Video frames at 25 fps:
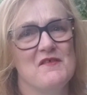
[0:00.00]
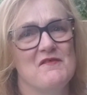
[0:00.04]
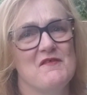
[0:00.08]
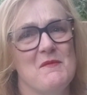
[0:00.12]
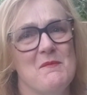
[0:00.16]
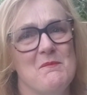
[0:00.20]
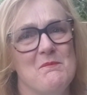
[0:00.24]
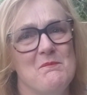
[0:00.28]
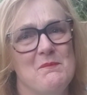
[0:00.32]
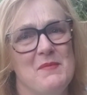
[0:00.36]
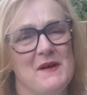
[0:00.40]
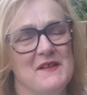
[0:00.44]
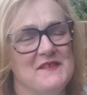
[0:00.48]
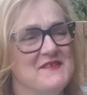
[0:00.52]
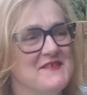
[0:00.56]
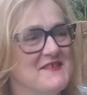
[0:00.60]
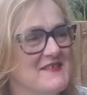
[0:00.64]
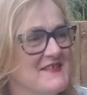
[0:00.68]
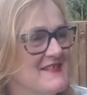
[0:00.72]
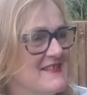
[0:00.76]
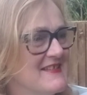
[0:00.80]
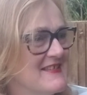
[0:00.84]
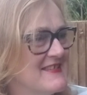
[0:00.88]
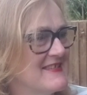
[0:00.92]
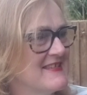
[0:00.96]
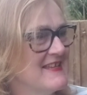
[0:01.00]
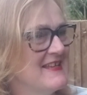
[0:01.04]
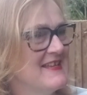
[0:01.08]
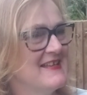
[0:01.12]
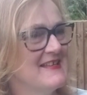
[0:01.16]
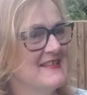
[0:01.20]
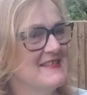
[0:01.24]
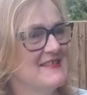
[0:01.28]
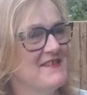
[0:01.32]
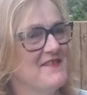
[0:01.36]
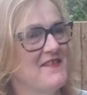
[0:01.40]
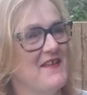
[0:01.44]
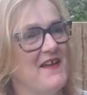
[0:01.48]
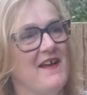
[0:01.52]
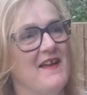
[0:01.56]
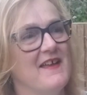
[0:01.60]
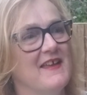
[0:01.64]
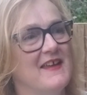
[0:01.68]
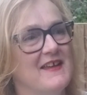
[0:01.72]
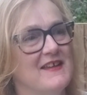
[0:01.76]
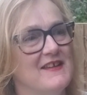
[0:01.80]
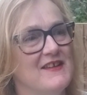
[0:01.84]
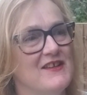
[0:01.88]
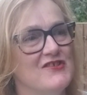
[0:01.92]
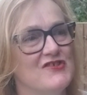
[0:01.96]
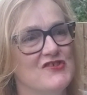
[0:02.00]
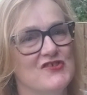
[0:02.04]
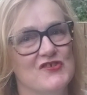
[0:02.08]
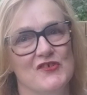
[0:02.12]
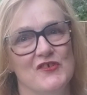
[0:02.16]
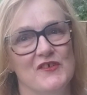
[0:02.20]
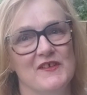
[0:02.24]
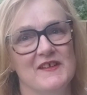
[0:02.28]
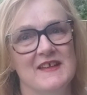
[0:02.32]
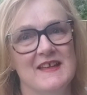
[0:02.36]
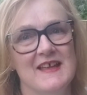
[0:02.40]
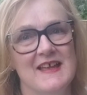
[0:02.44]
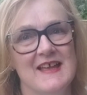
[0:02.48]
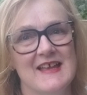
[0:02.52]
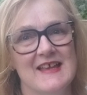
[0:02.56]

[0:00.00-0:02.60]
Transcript: of abundance so that I can enjoy